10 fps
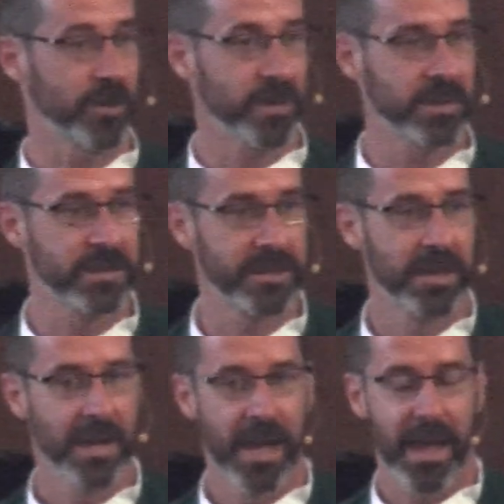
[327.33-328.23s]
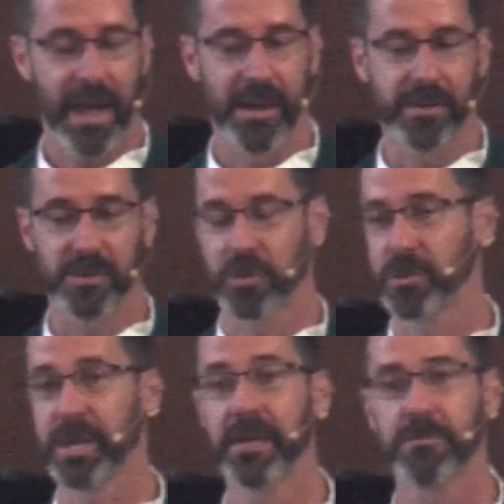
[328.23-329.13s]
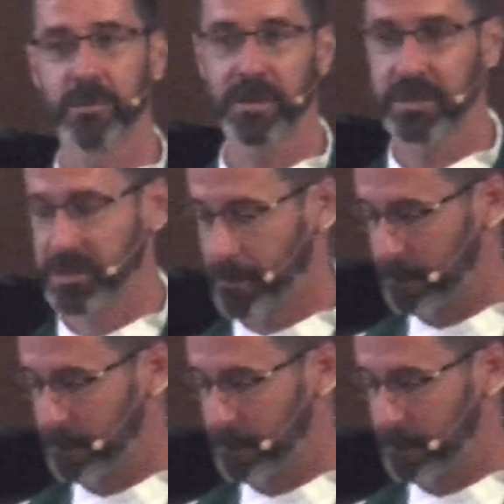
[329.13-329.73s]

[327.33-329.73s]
works and creative works.